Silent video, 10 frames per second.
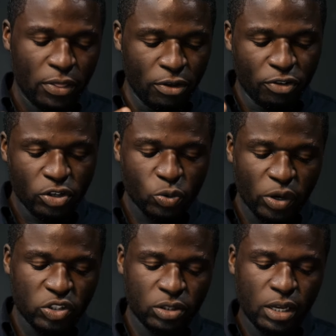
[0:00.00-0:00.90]
The first
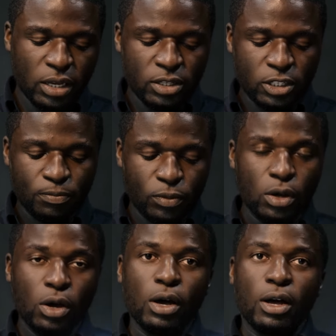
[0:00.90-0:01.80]
question is,
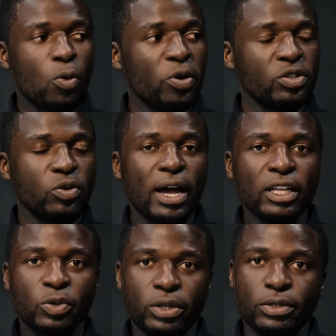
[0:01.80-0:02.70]
what is your
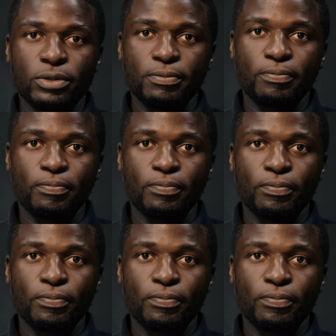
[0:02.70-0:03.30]
address?